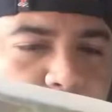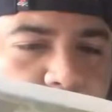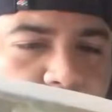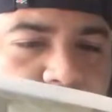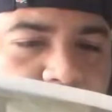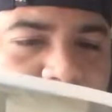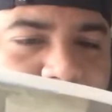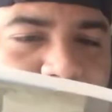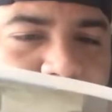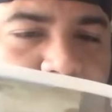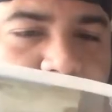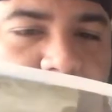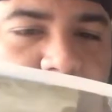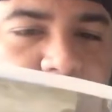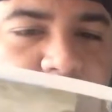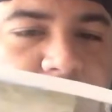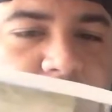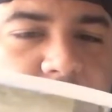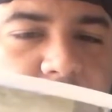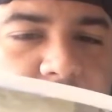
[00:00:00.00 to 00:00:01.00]
Hmm,
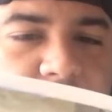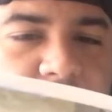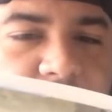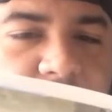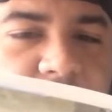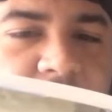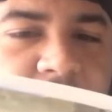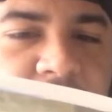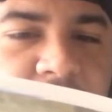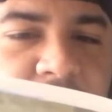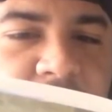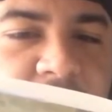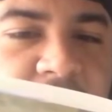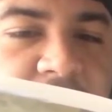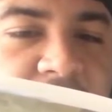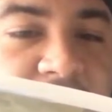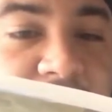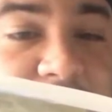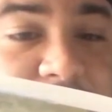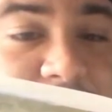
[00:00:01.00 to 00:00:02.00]
that's weird.
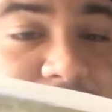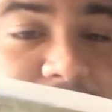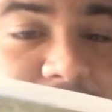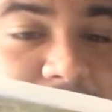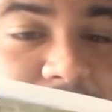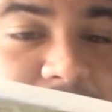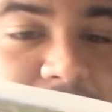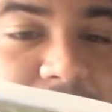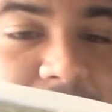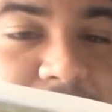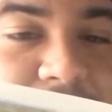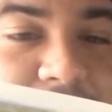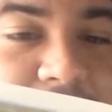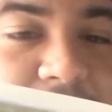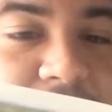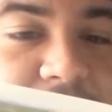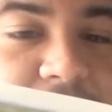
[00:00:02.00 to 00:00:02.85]
It says